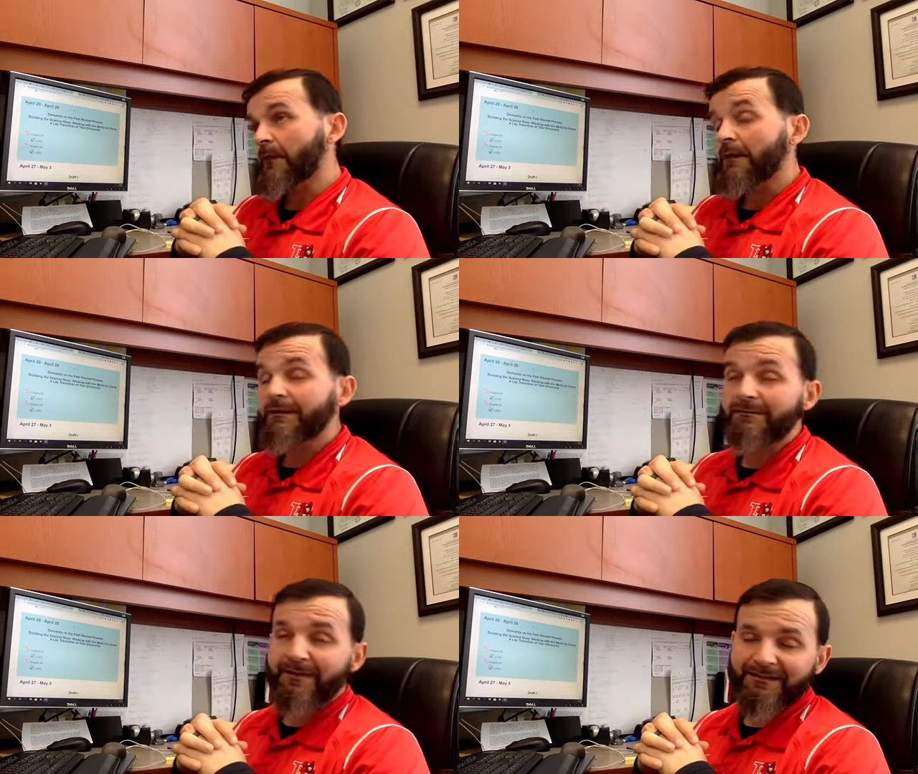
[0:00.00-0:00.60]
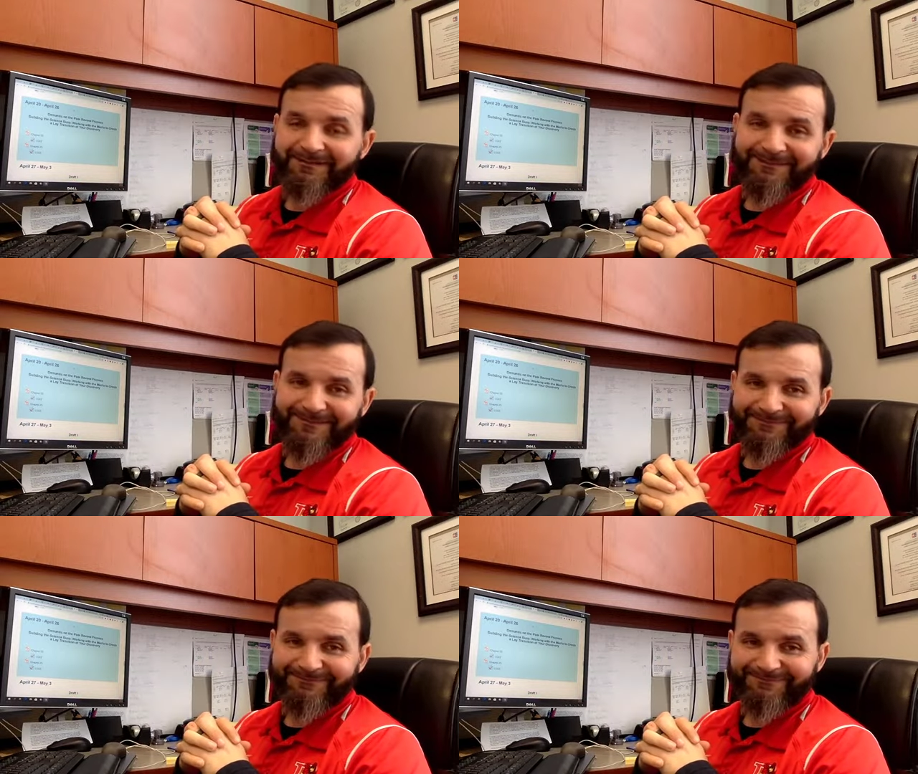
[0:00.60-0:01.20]
It depends.
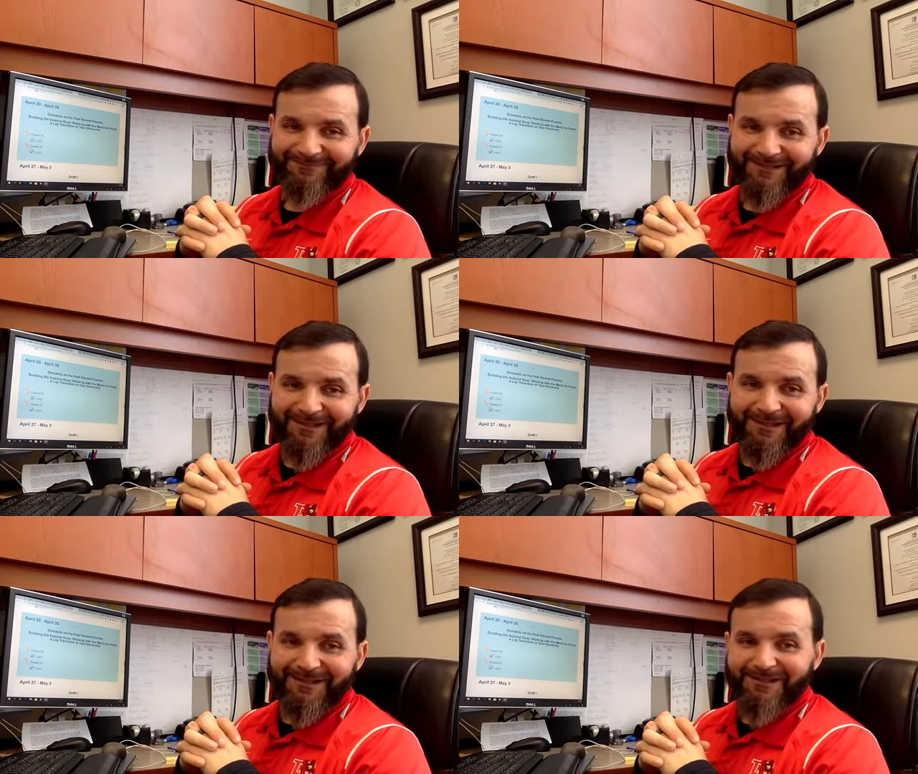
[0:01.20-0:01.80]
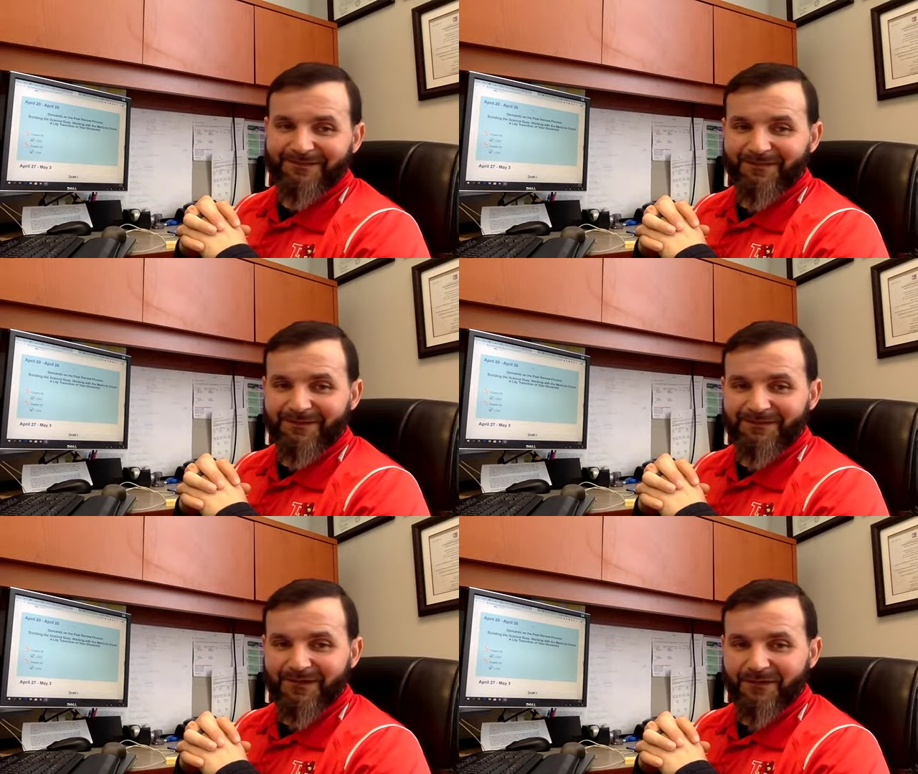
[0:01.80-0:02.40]
It
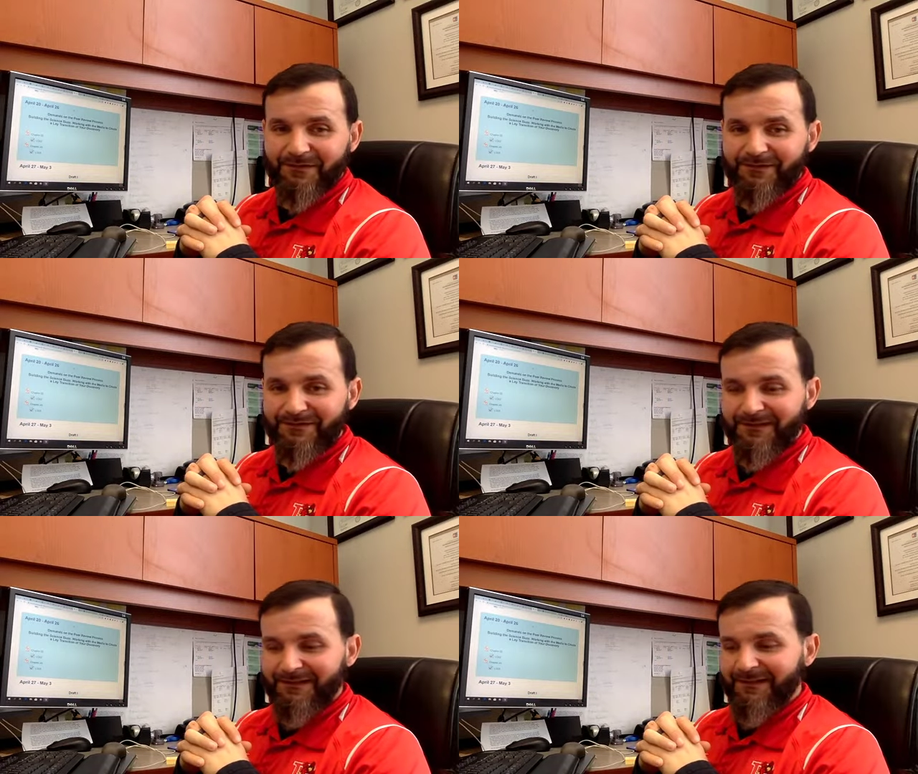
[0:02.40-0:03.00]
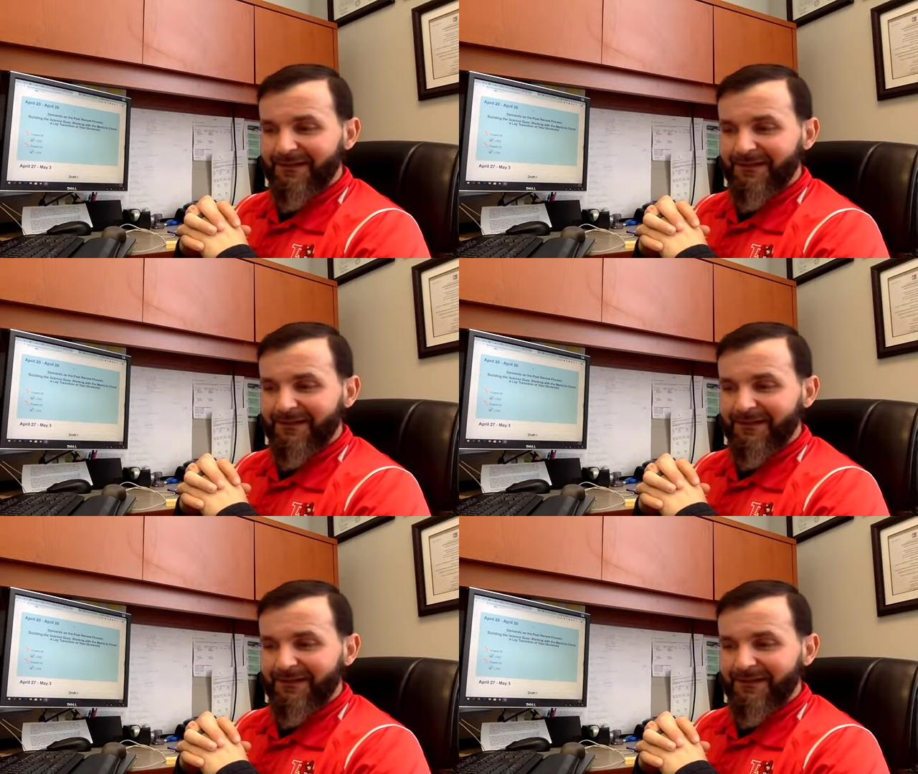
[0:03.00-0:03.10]
depends on how you see it.